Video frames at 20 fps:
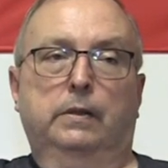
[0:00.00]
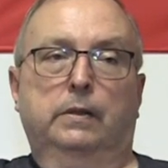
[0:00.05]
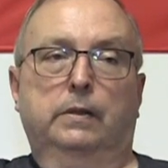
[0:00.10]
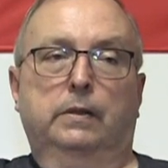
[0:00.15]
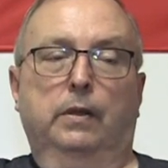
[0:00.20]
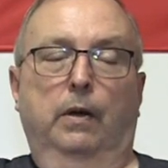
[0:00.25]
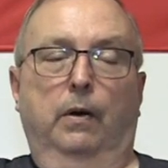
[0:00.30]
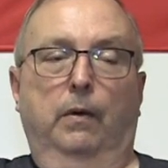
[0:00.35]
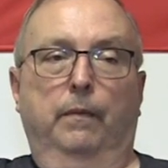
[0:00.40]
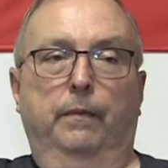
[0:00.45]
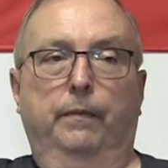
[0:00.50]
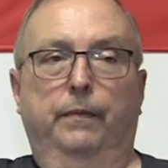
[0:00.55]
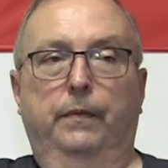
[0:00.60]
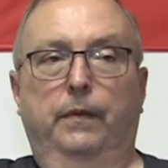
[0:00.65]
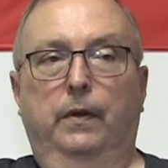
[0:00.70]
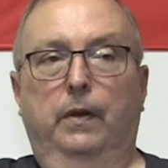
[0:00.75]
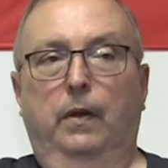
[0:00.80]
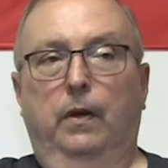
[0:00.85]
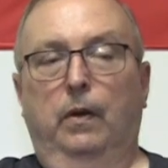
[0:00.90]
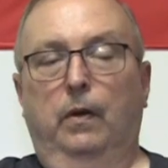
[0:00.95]
So,
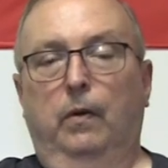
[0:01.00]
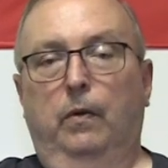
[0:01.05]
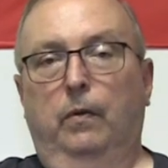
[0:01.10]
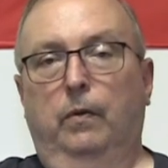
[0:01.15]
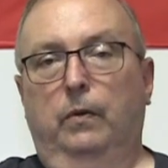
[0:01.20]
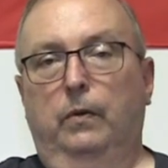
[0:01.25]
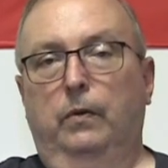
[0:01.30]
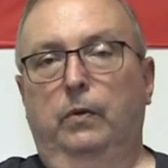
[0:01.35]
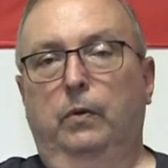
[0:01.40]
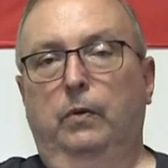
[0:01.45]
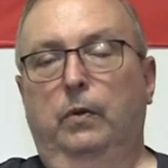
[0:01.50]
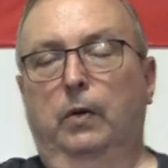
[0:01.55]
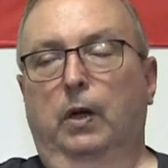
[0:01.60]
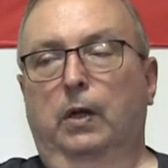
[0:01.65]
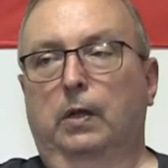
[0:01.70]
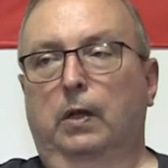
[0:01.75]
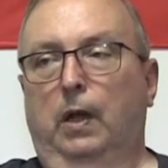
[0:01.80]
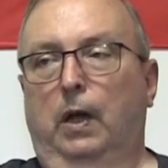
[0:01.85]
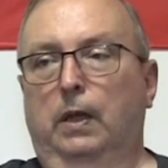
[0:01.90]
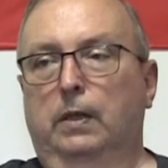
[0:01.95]
new
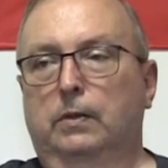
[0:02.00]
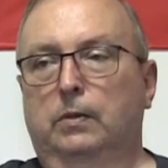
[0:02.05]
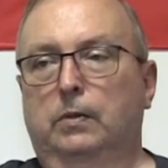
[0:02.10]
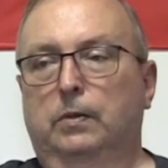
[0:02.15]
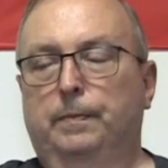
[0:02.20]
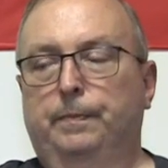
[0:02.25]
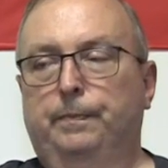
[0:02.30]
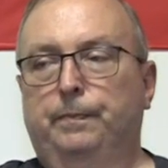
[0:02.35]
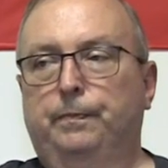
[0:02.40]
gun laws.